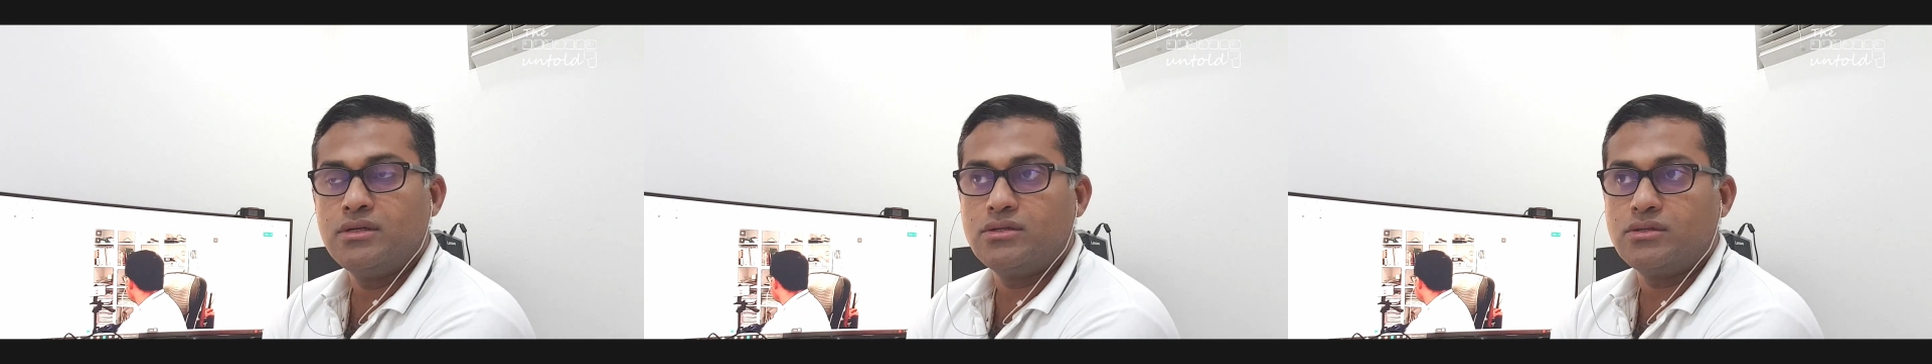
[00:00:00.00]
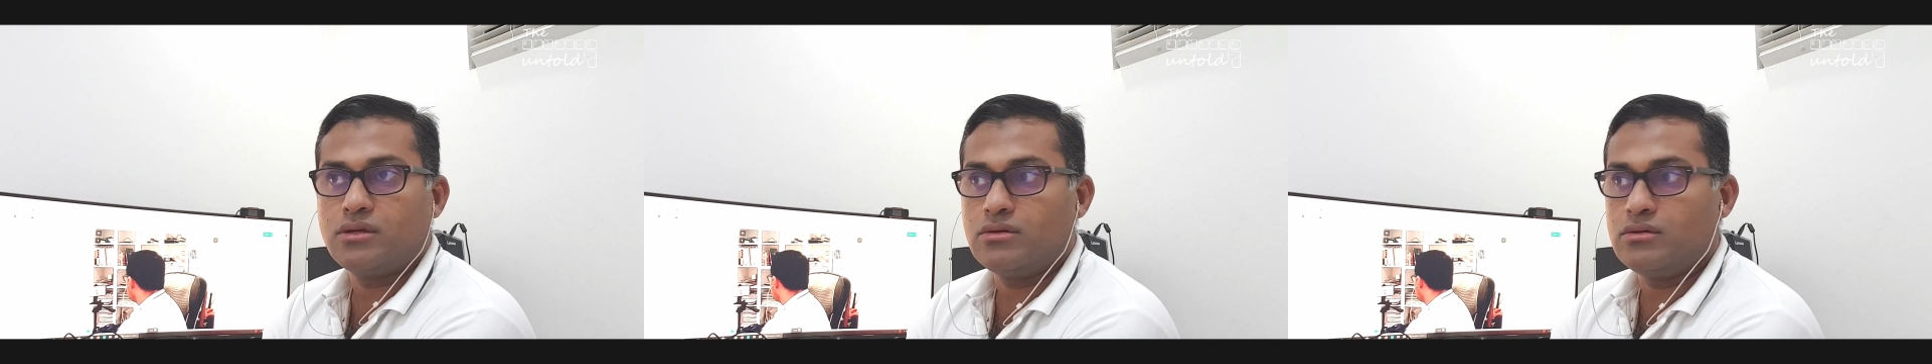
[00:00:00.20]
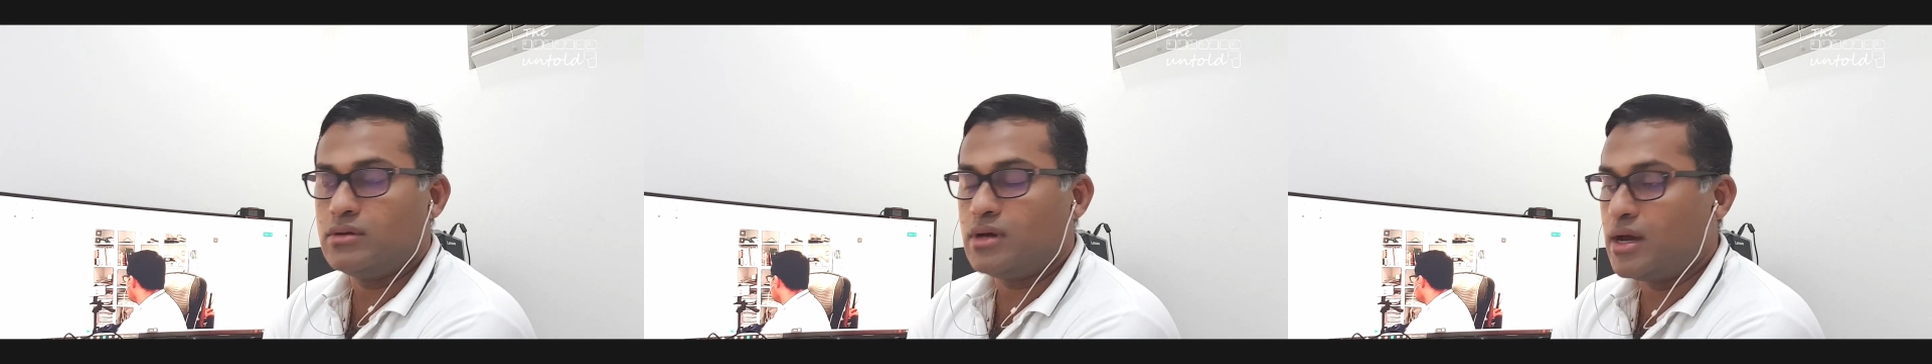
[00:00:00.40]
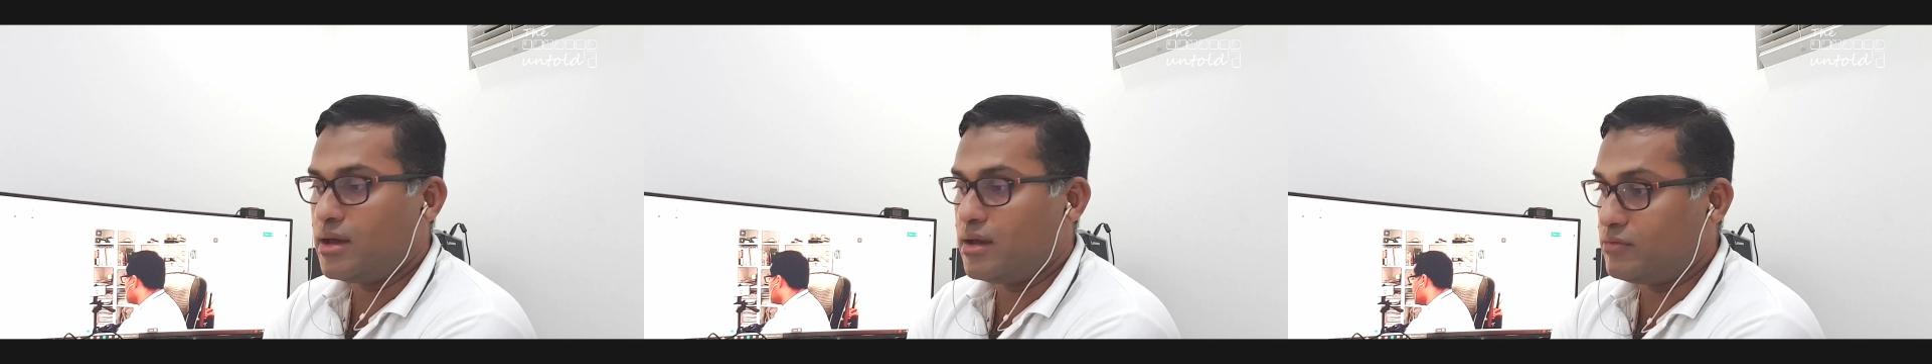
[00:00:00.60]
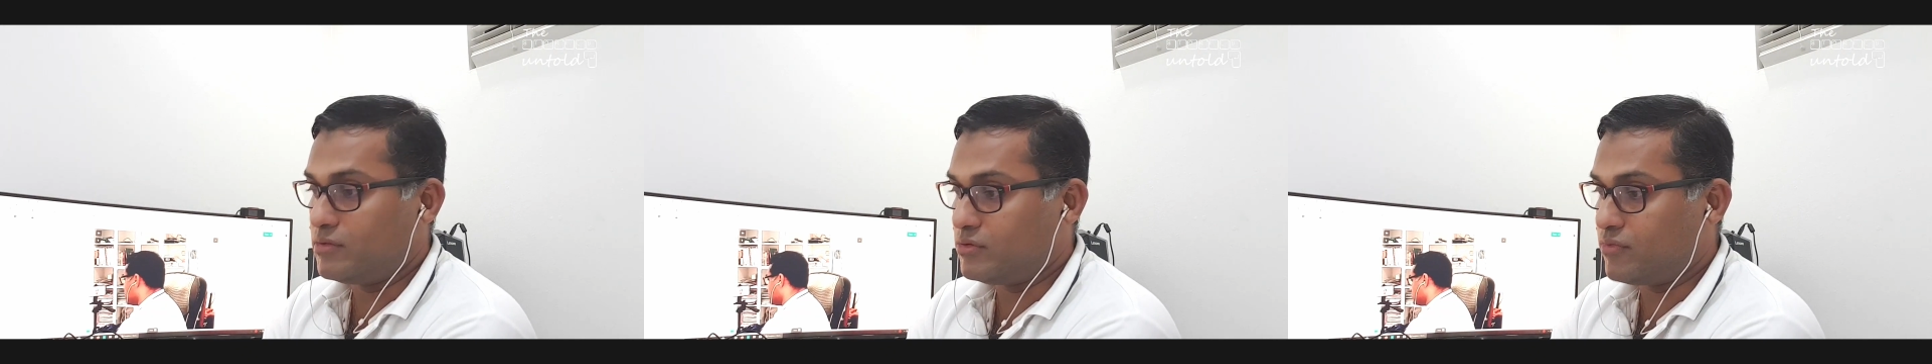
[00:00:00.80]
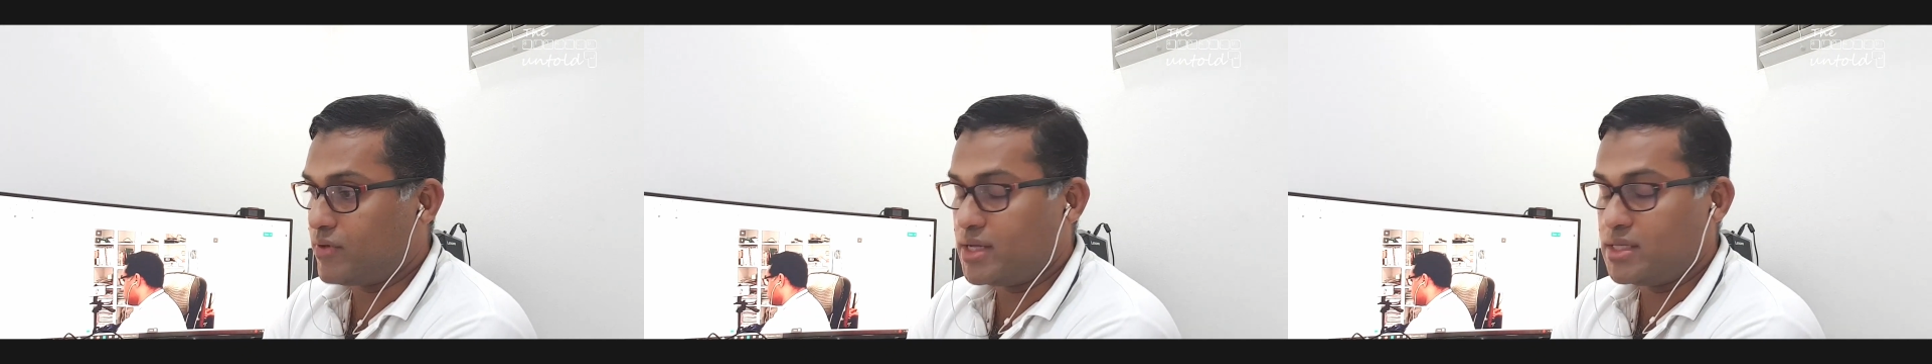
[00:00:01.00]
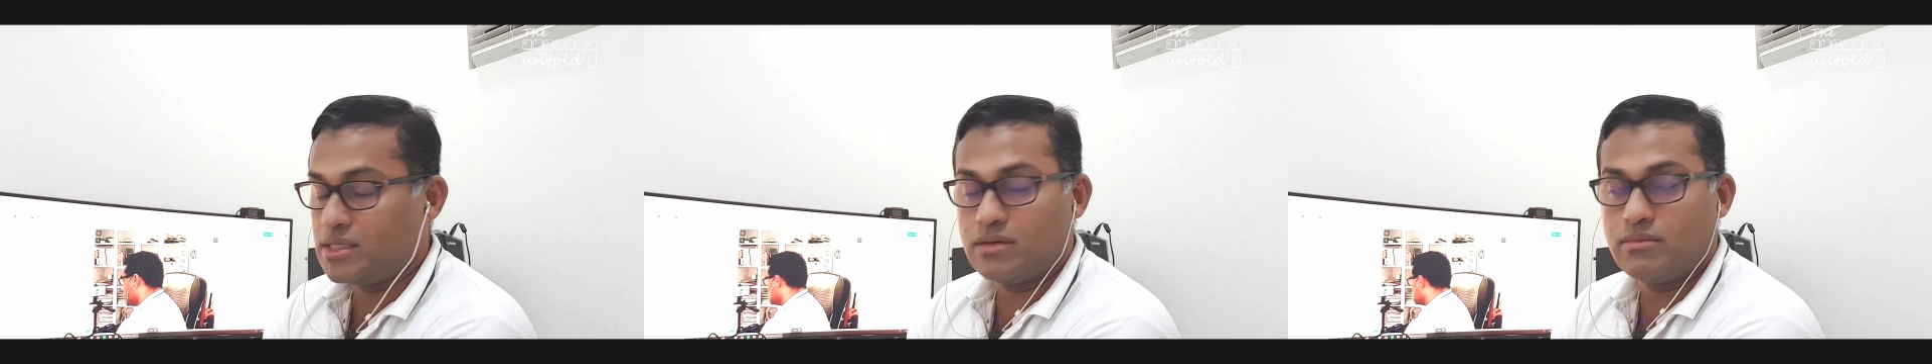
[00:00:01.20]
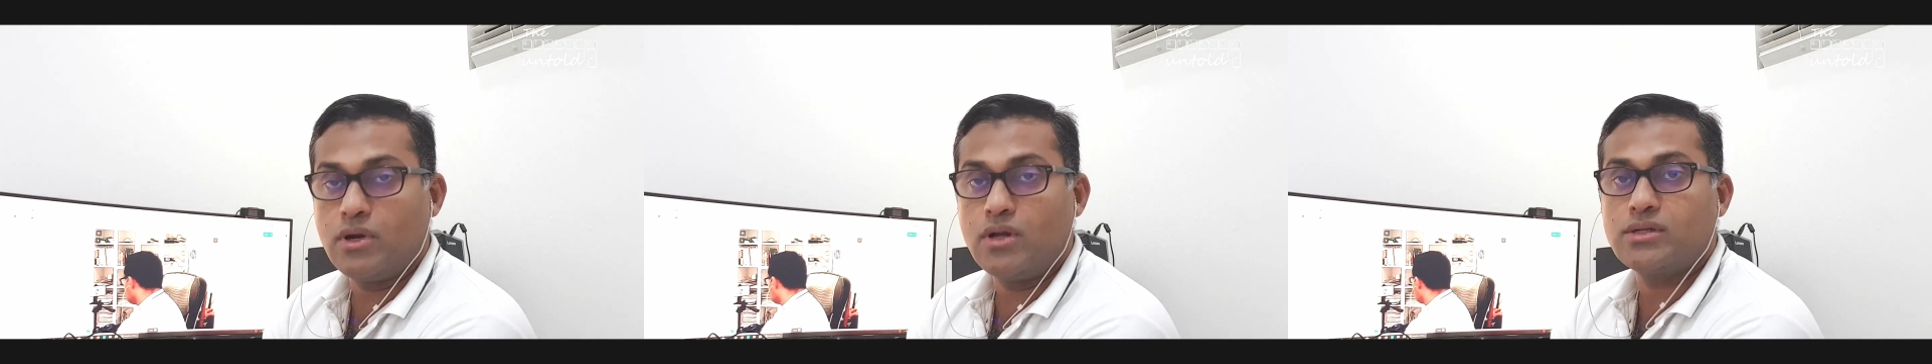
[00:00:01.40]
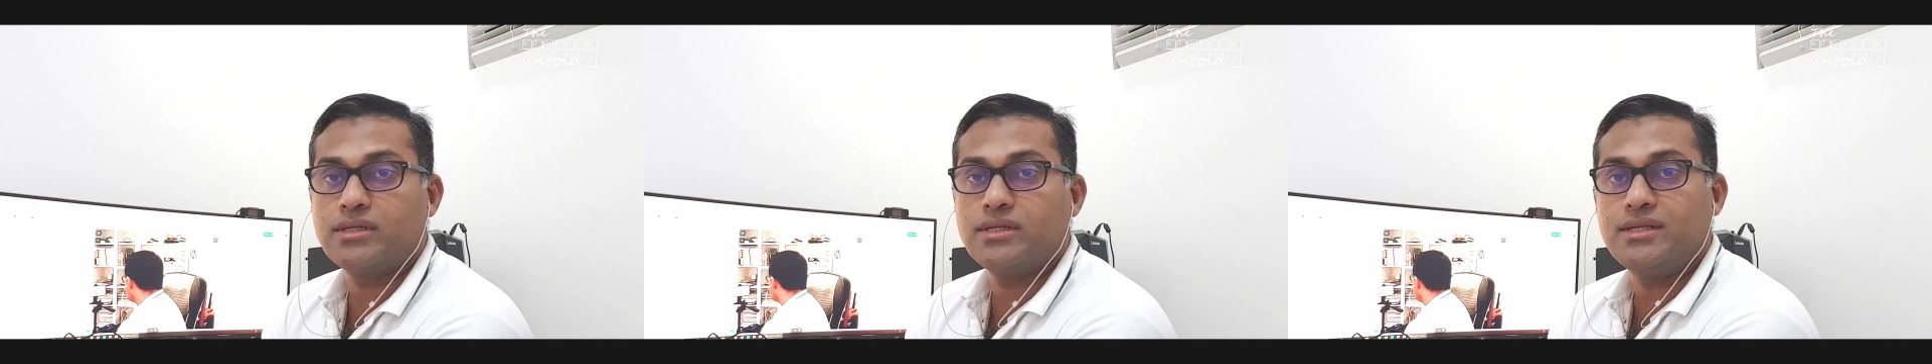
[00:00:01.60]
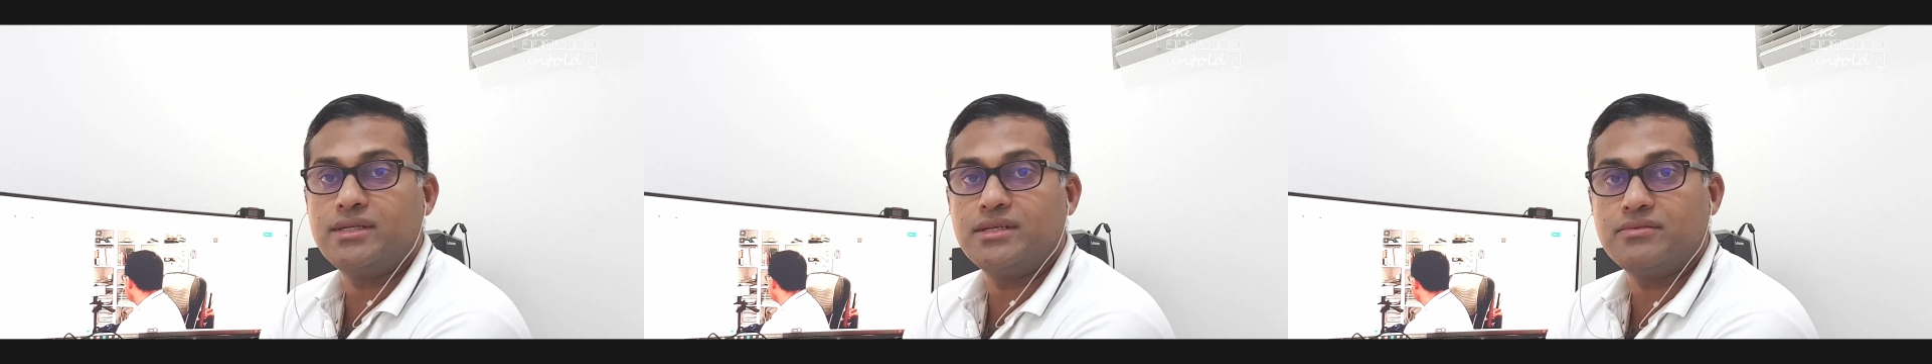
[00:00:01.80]
So I have to find some
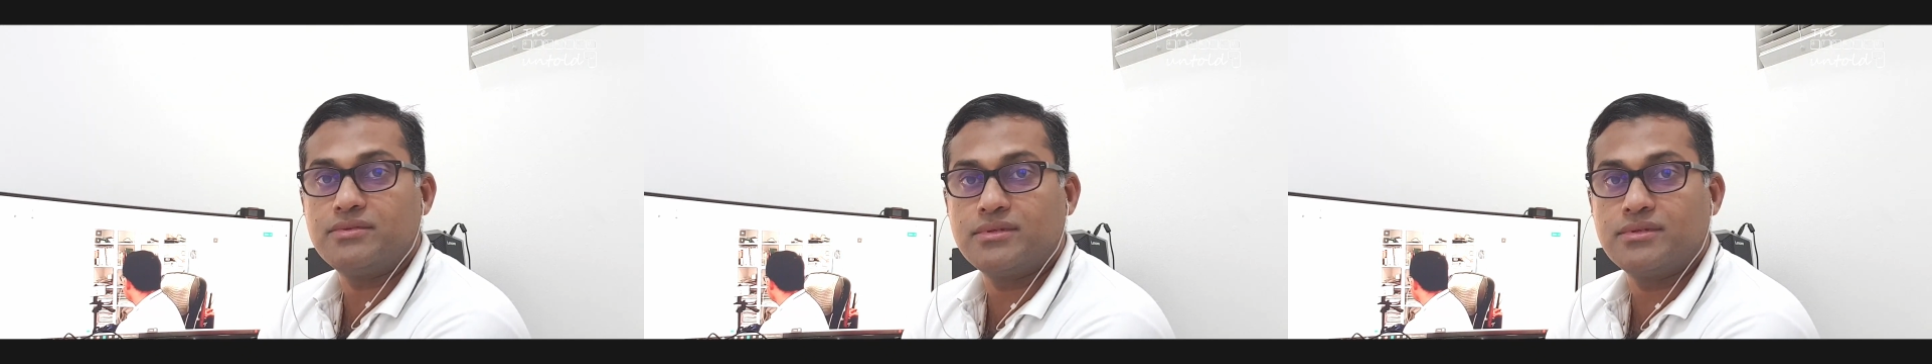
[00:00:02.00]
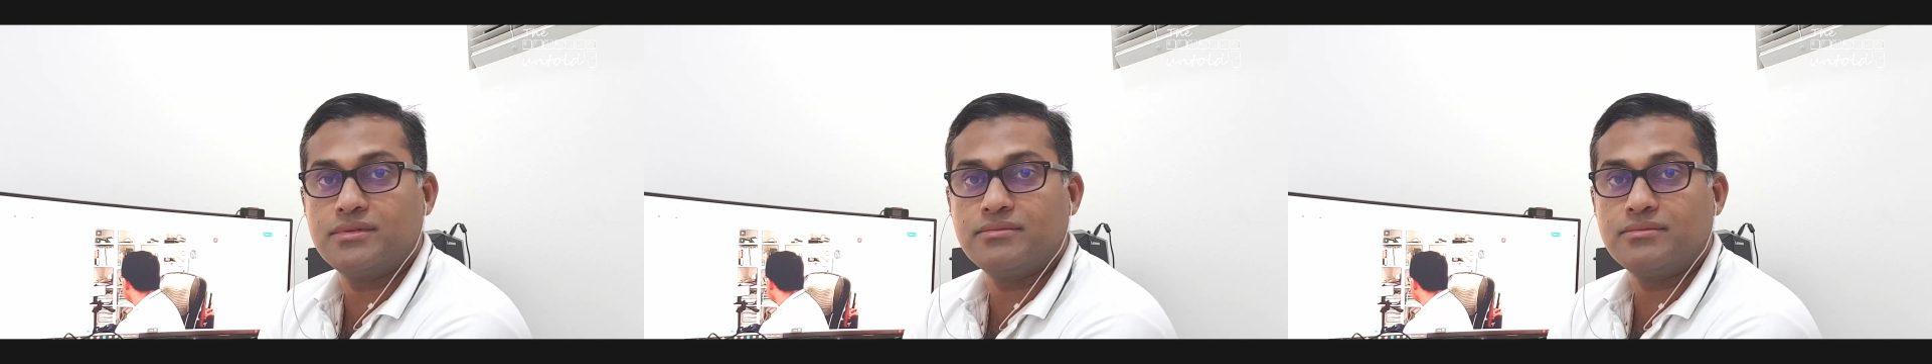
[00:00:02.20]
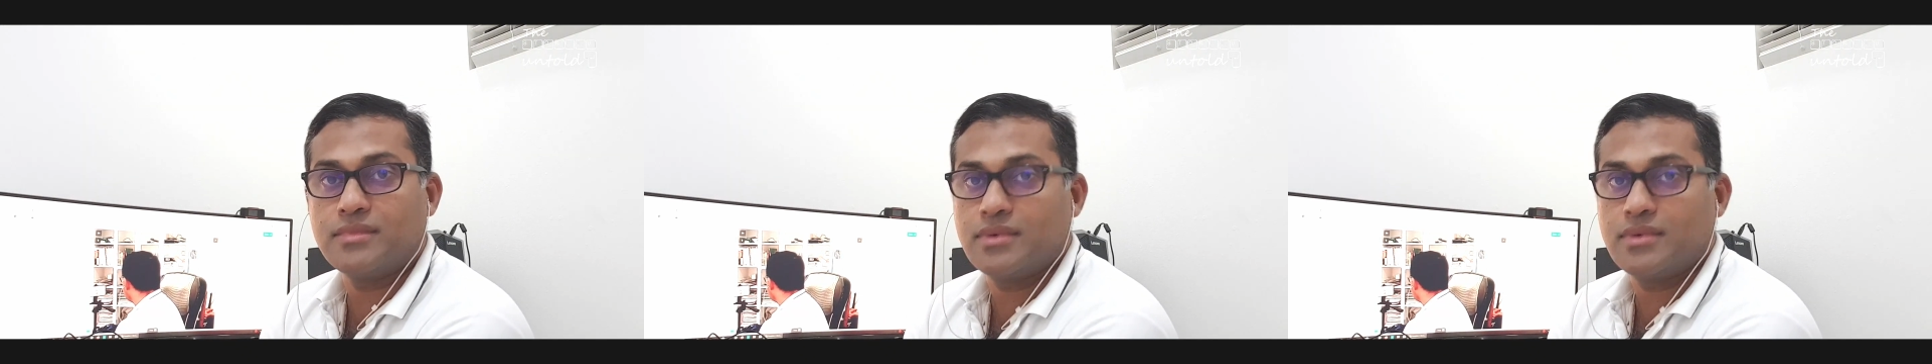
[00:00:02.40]
alternatives.